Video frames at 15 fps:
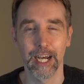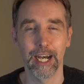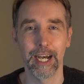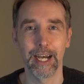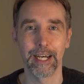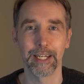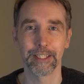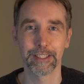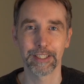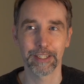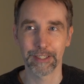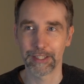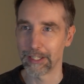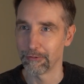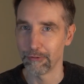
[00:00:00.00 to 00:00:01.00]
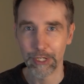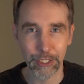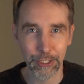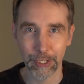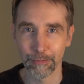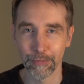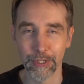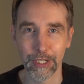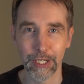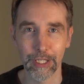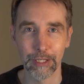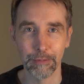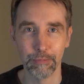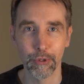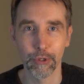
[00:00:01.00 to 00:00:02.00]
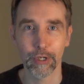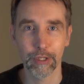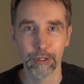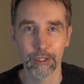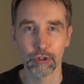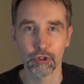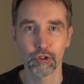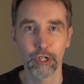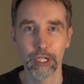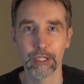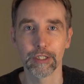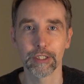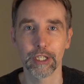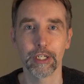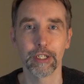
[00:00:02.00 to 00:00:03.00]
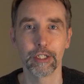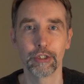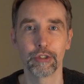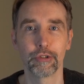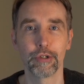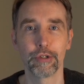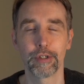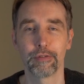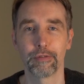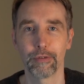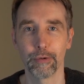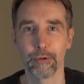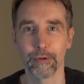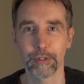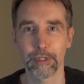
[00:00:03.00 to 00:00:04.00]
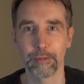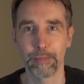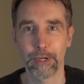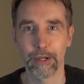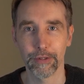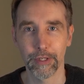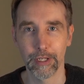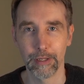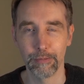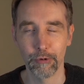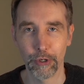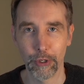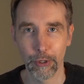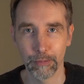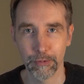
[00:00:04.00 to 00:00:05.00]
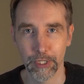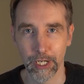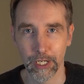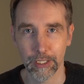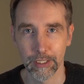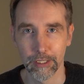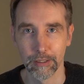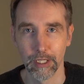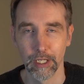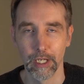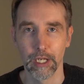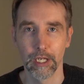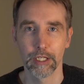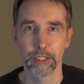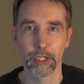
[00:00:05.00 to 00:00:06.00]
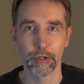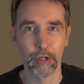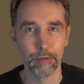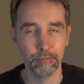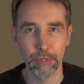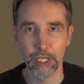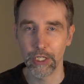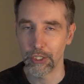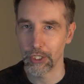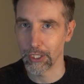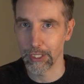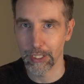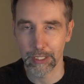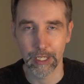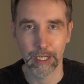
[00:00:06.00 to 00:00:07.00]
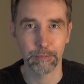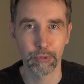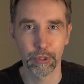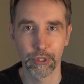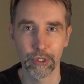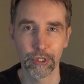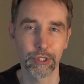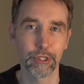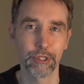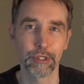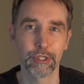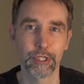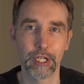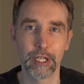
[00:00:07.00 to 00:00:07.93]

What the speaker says: and they read something in the book that triggers an intrusive thought about their limerent object. So immediately that person's